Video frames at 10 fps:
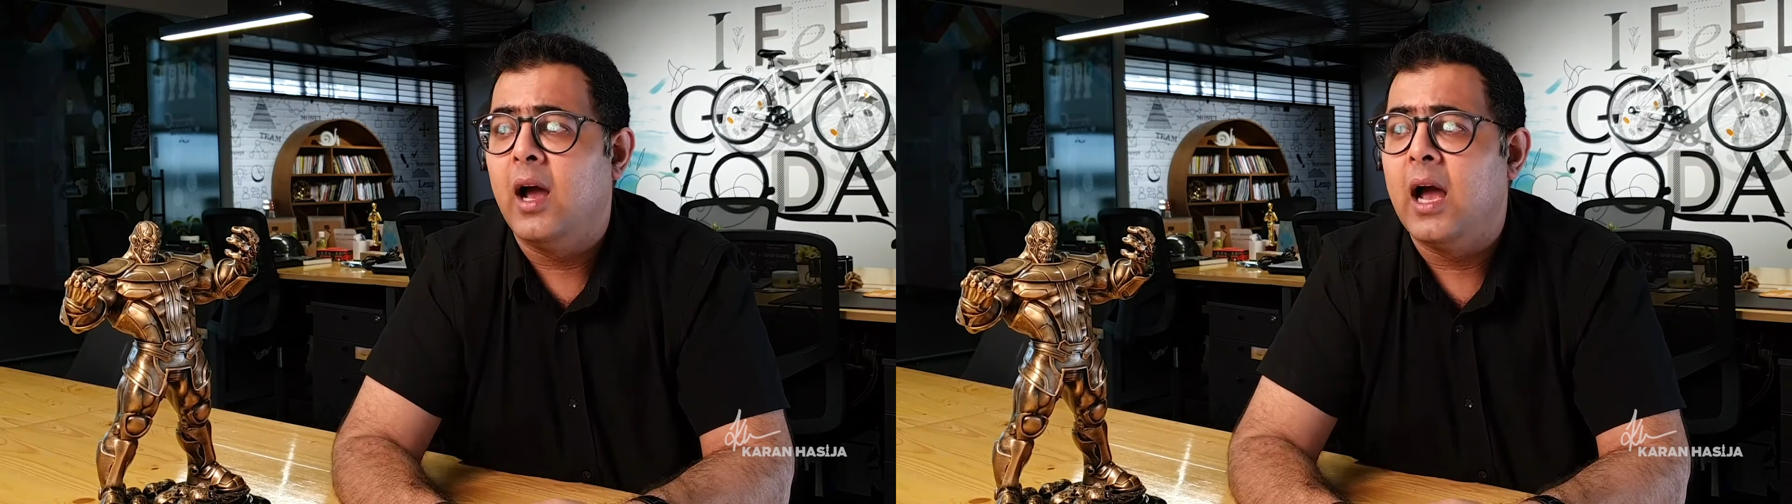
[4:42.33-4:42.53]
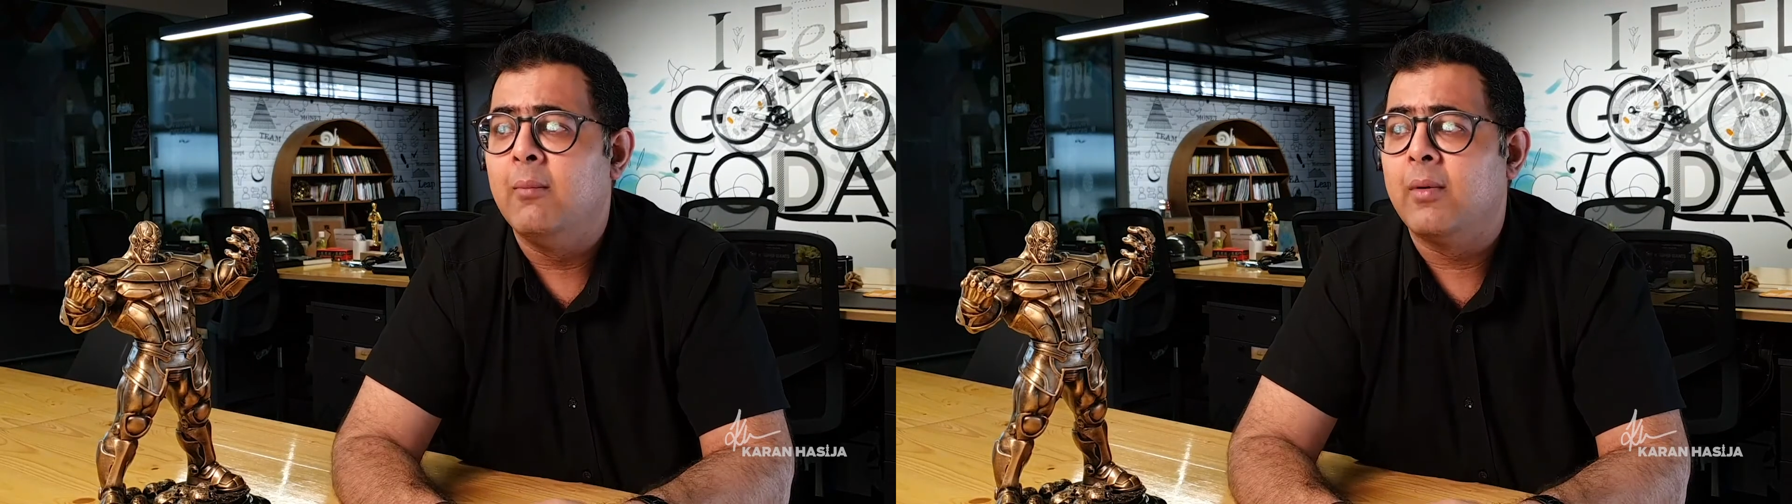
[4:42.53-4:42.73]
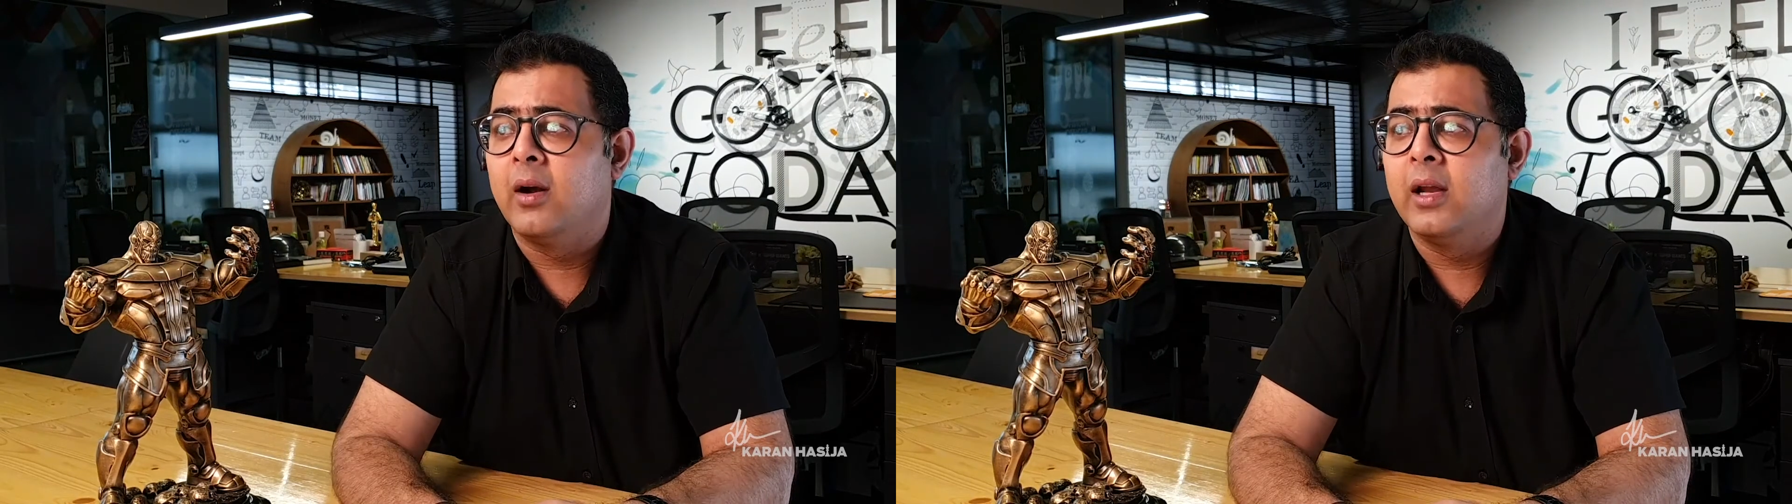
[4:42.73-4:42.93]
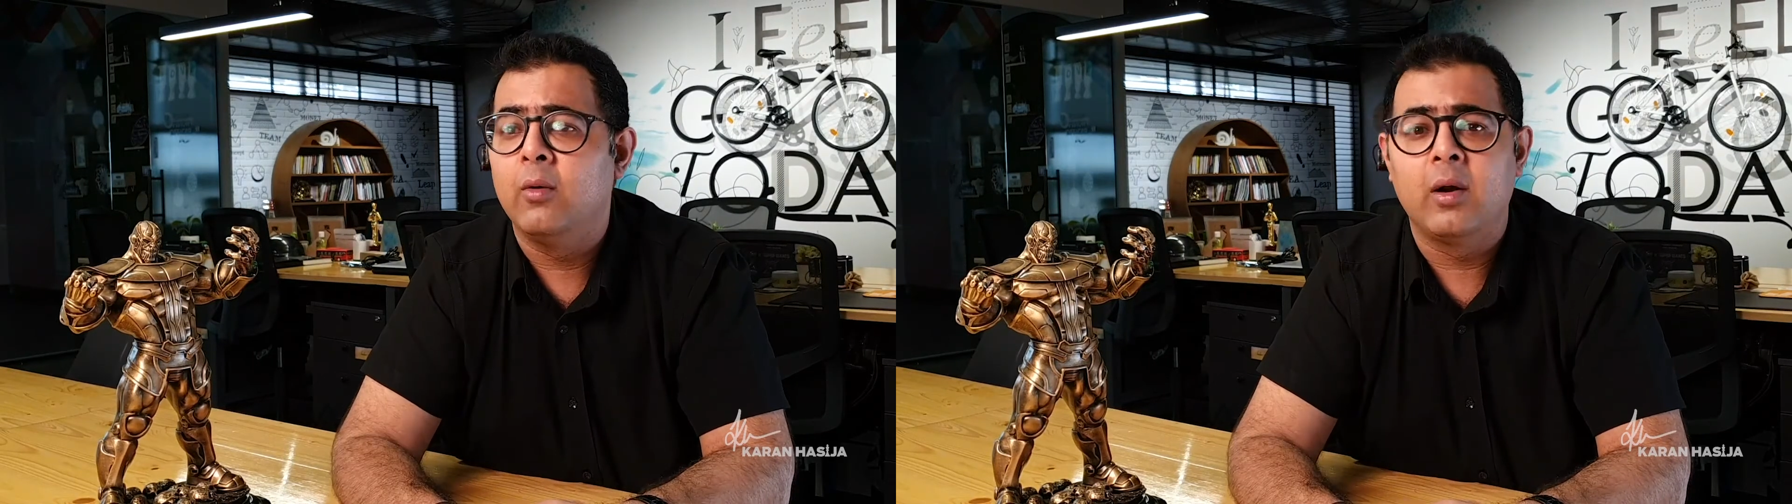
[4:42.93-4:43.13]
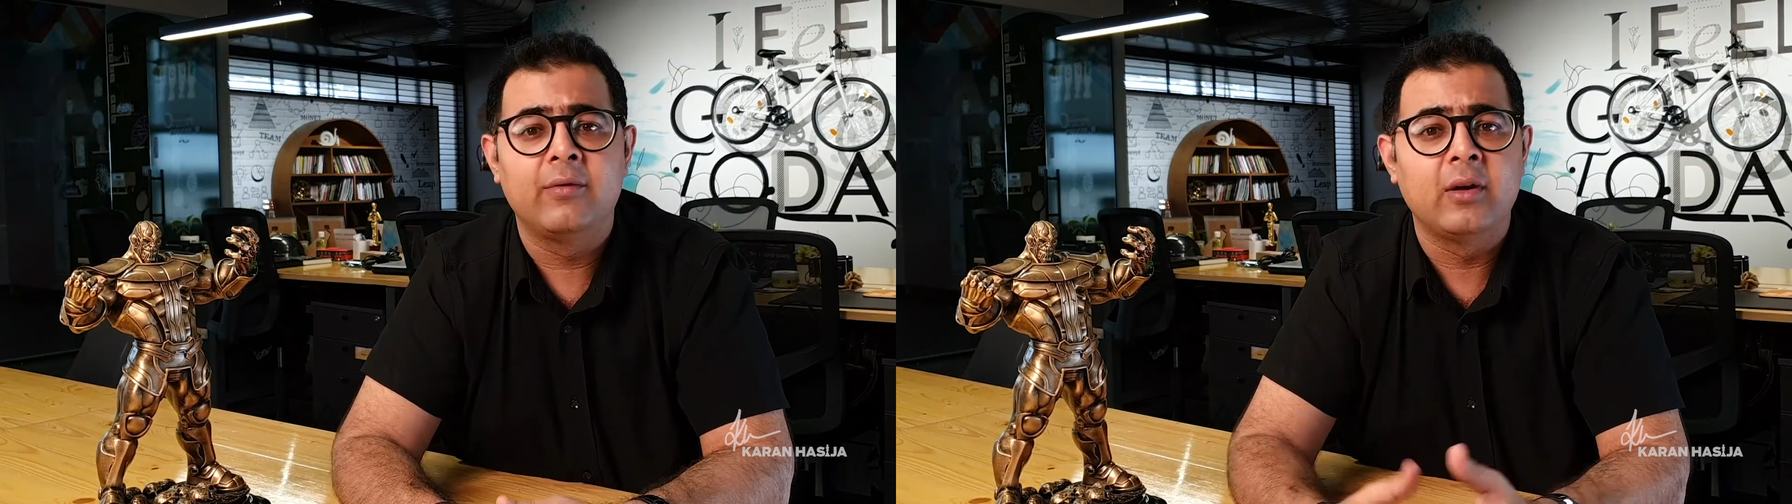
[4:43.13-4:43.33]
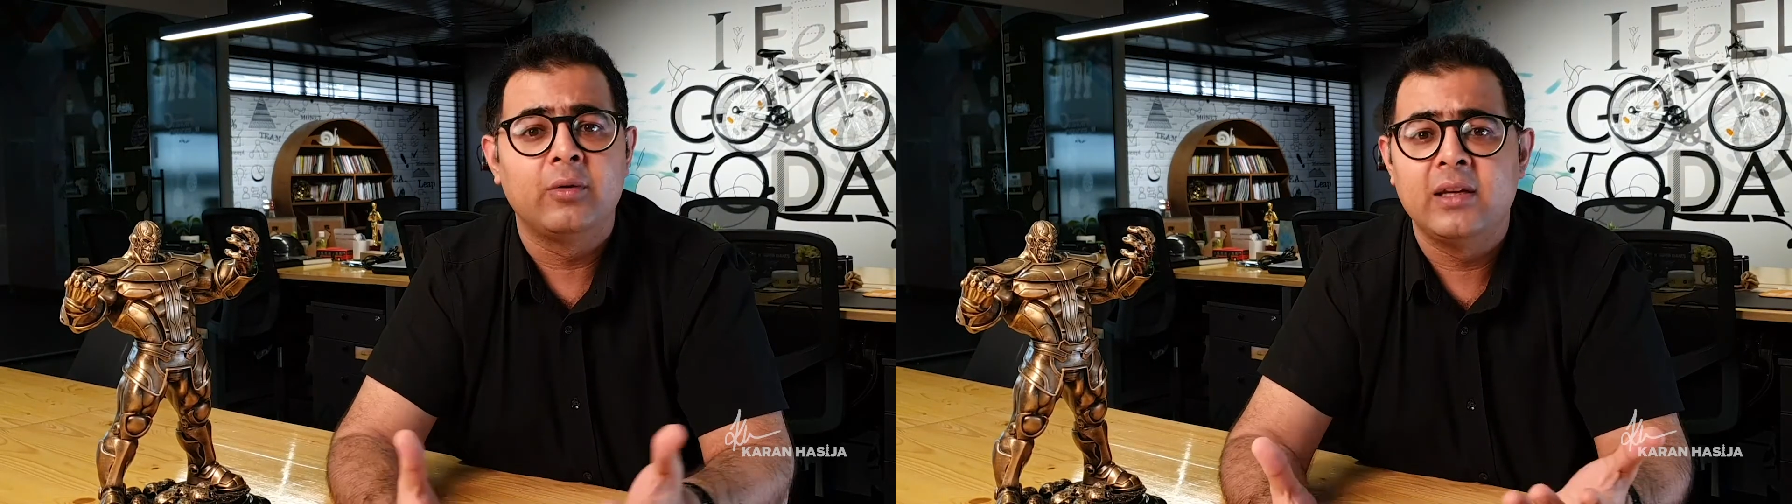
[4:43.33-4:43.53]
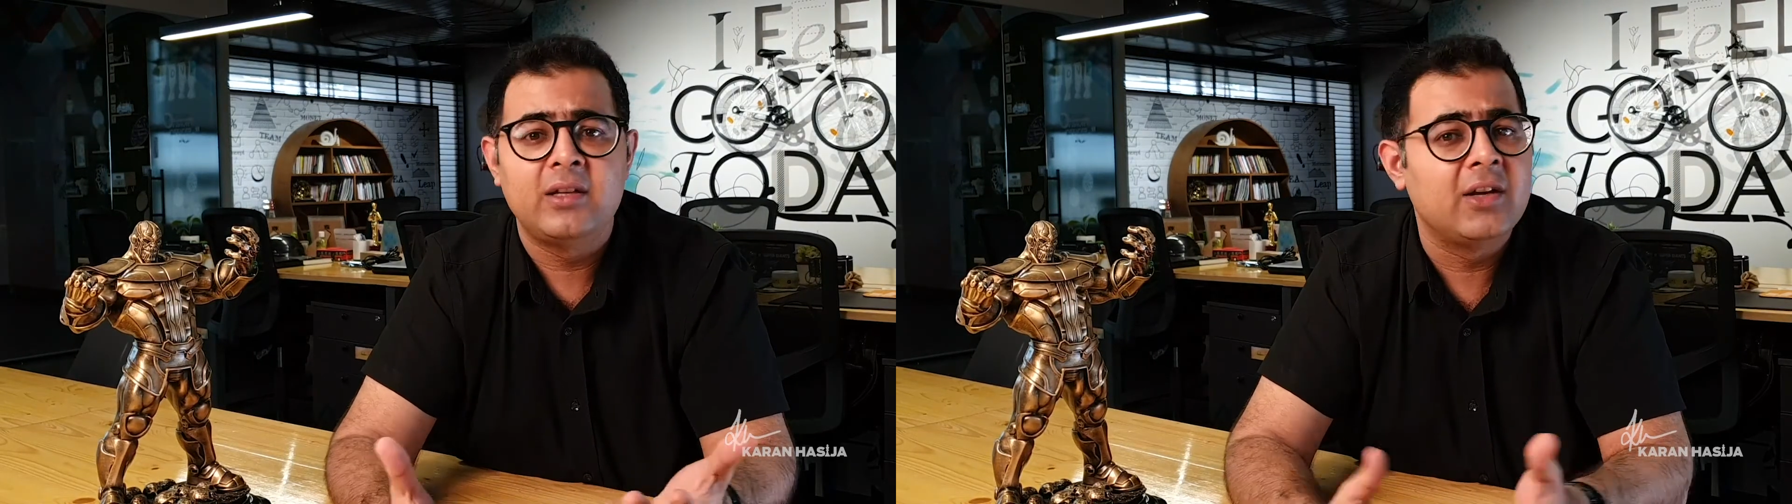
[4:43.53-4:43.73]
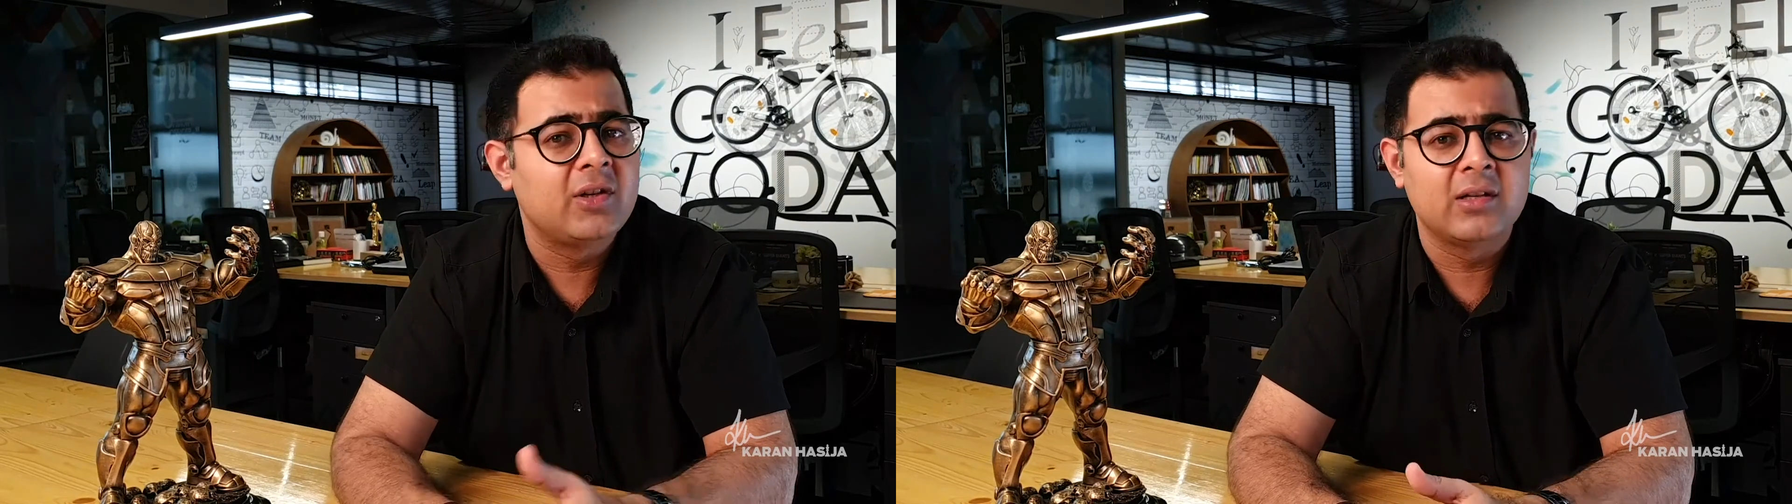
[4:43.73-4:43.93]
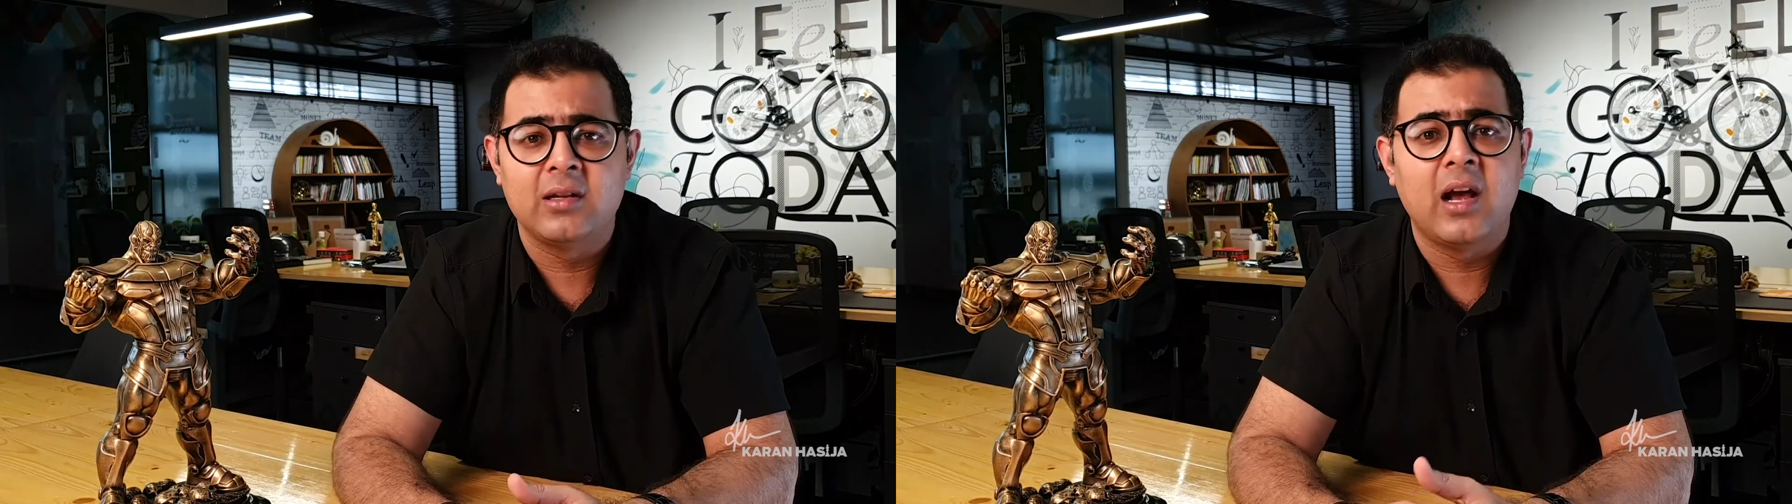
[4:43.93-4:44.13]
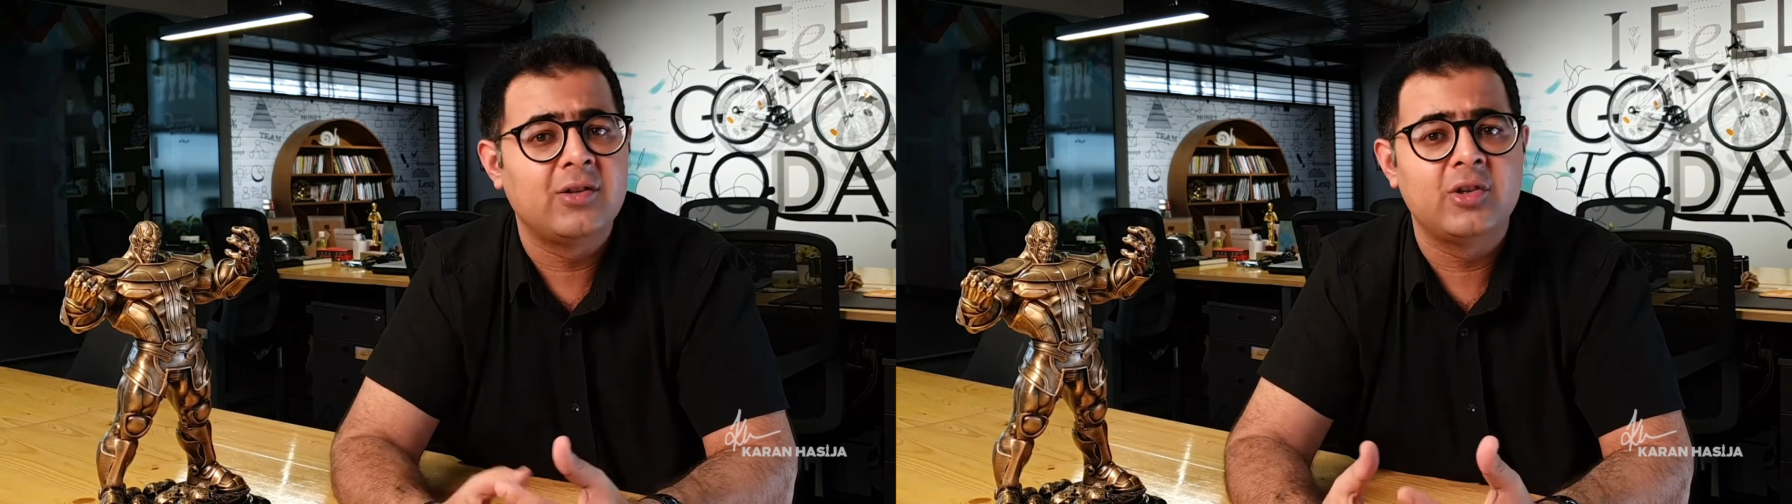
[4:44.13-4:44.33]
i'm running one of southeast asia's
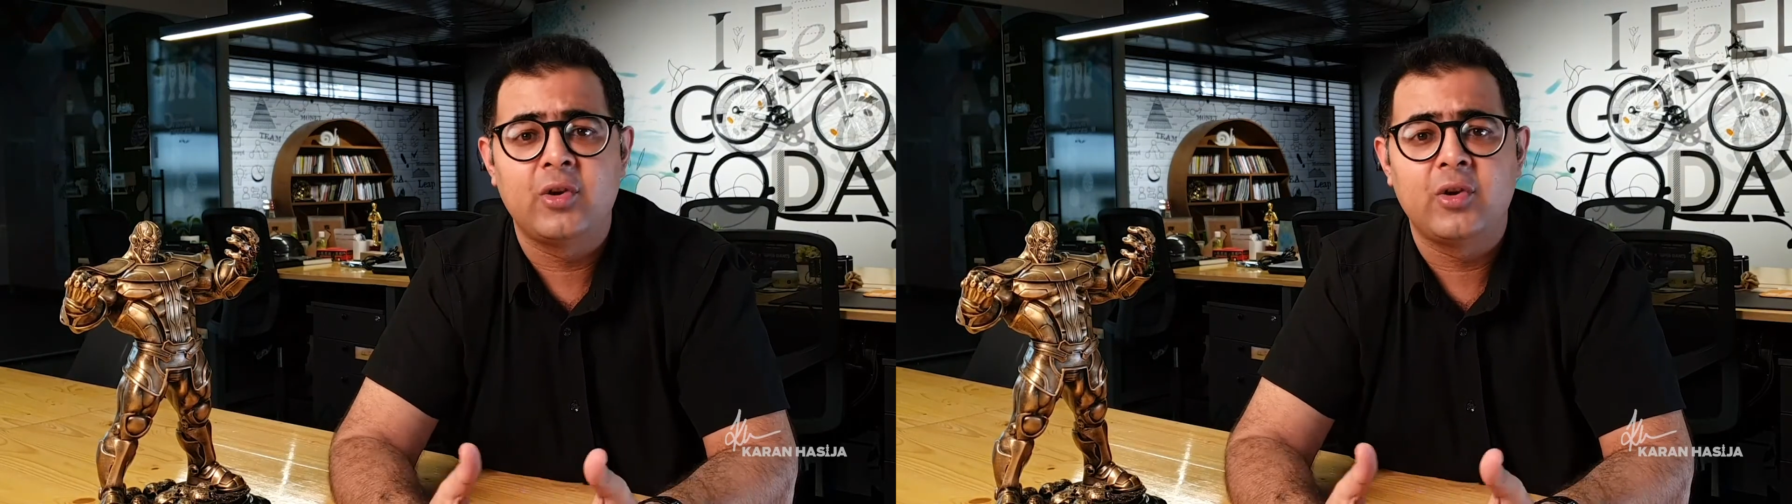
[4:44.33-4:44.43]
largest